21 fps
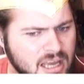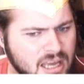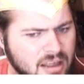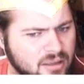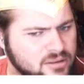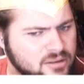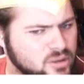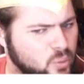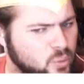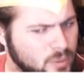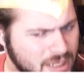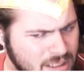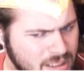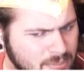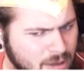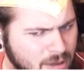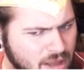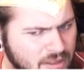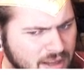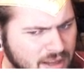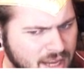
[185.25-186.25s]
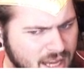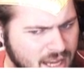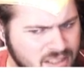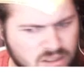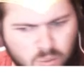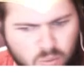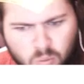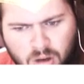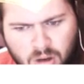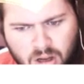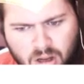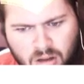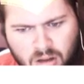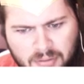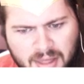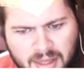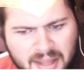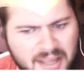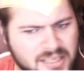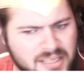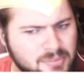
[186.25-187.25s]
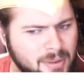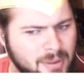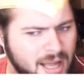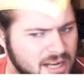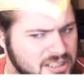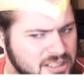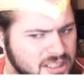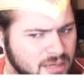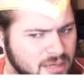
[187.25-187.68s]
there's a weak spot in the castle wall that gets patched